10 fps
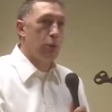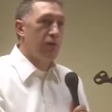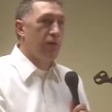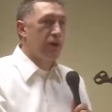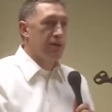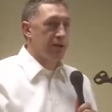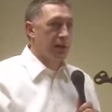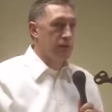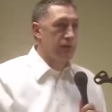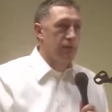We've already
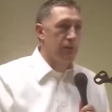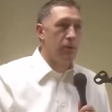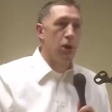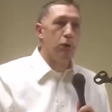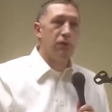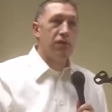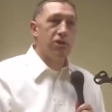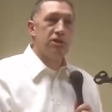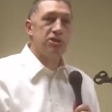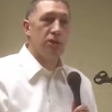talked with them, we've
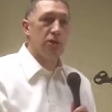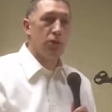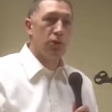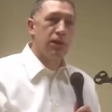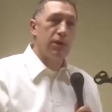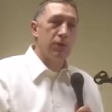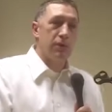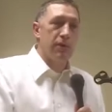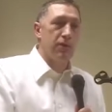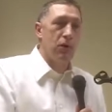already started working
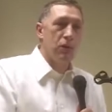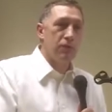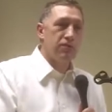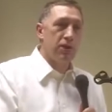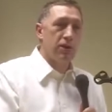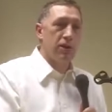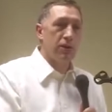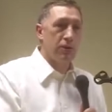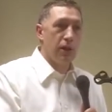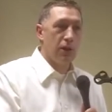with them, we've started
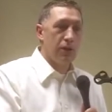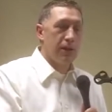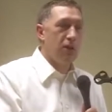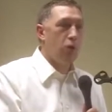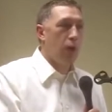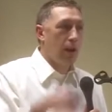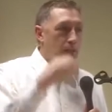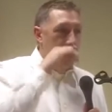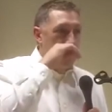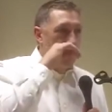already
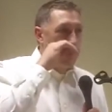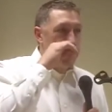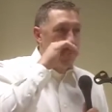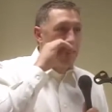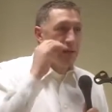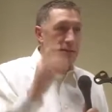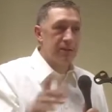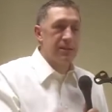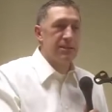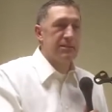cooperating with them
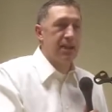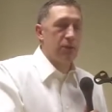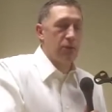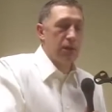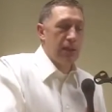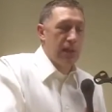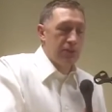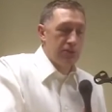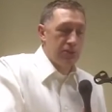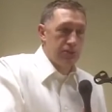to the extent we're
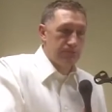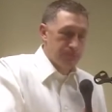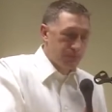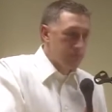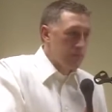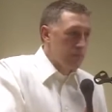allowed to.